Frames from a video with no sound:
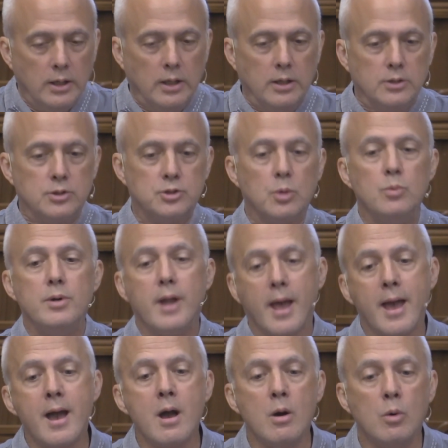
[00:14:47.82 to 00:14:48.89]
So
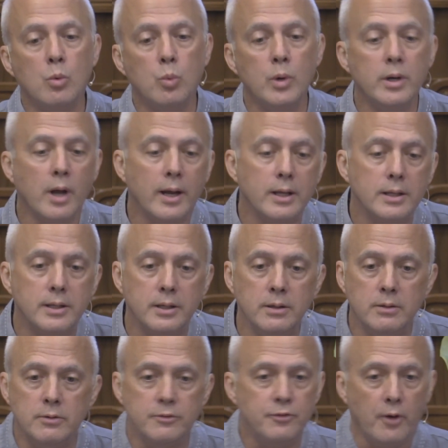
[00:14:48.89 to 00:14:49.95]
now when I
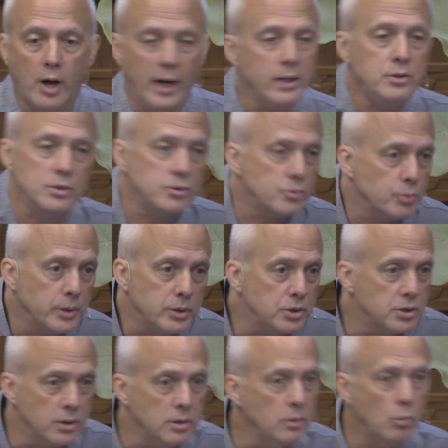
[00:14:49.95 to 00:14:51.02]
give, I just
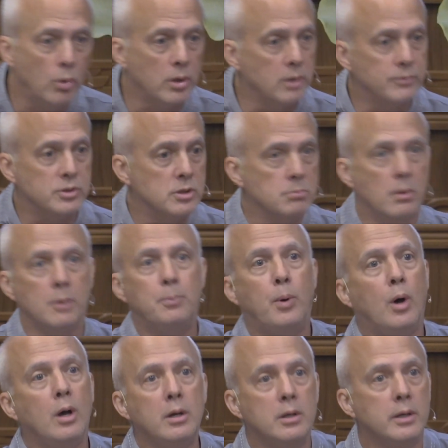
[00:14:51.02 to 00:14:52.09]
reach in and whatever's in my
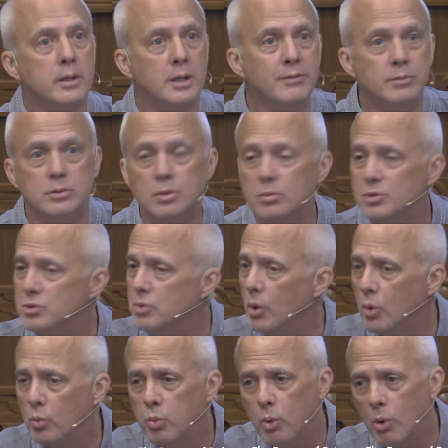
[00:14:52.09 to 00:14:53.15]
pocket, I give it. There's
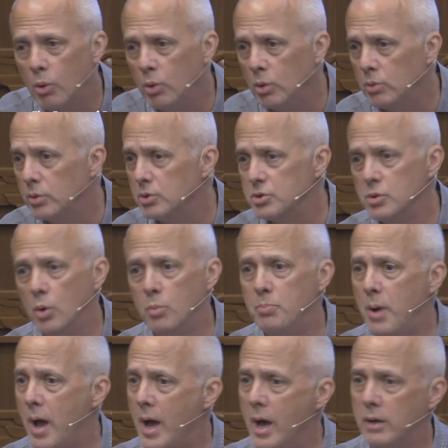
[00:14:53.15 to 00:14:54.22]
no war, there's no
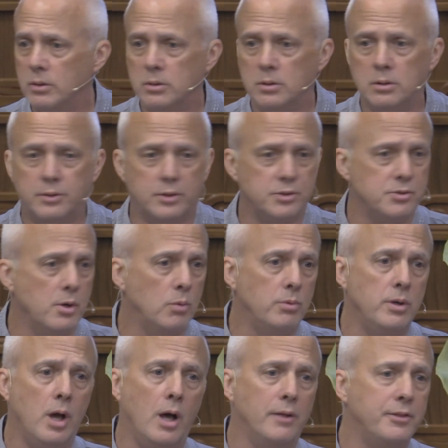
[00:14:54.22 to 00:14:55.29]
battle, there's no
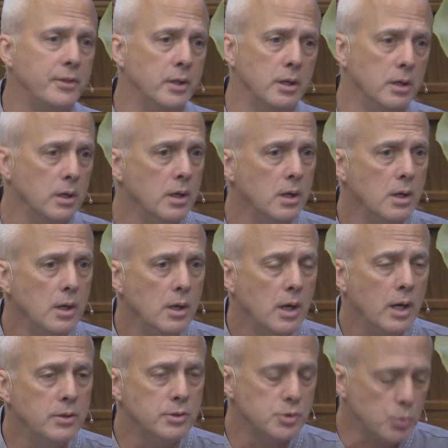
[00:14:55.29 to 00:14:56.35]
nothing,
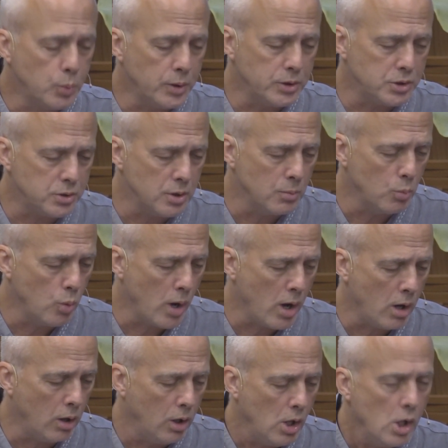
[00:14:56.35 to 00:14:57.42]
and just wish them
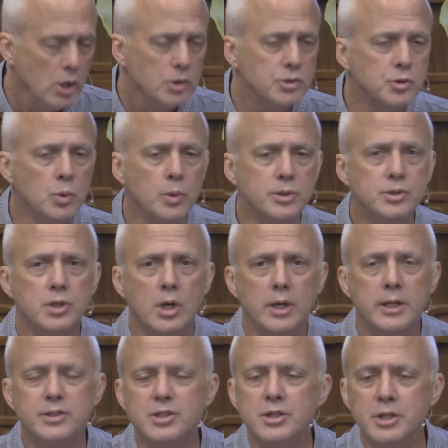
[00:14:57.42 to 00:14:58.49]
well. So it's
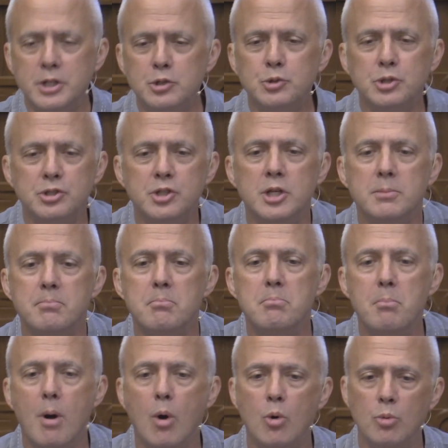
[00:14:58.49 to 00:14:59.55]
an interesting
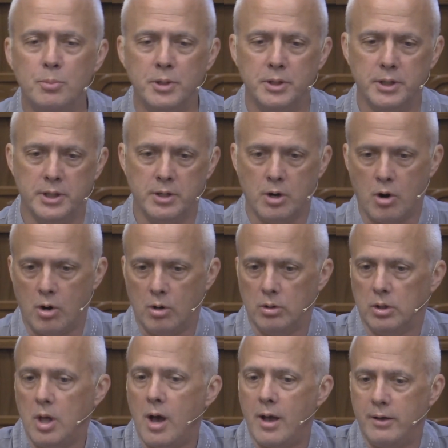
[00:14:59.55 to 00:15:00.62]
moment in our
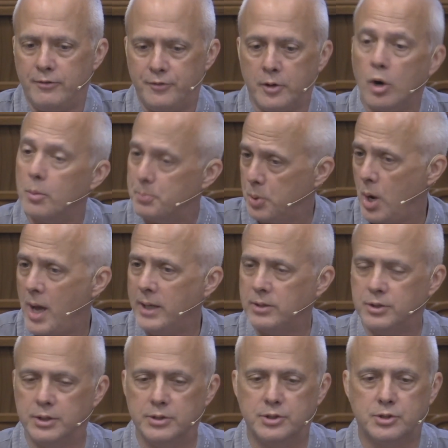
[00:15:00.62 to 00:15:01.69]
life, in our
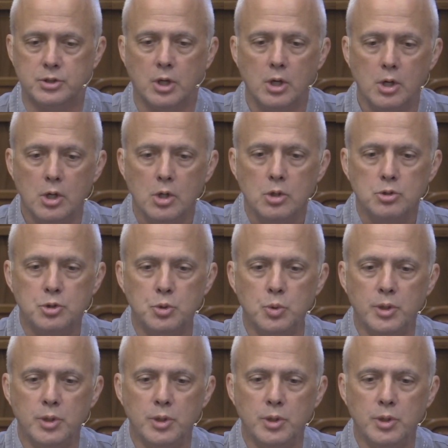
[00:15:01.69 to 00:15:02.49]
practice, to